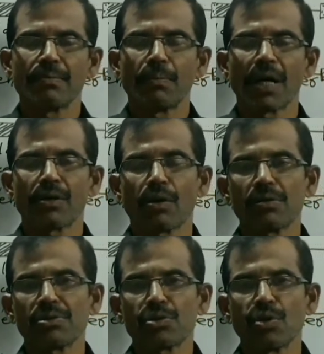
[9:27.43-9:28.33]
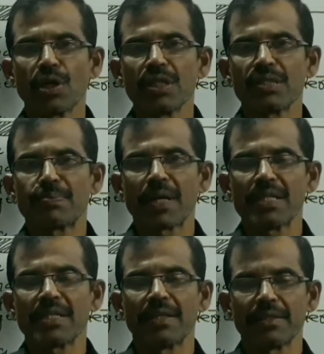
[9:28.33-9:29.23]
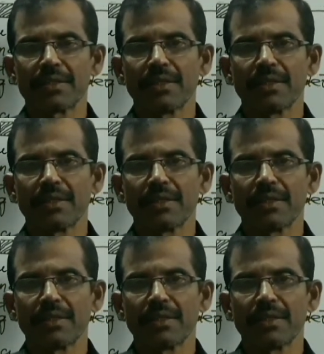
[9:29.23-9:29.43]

but also is present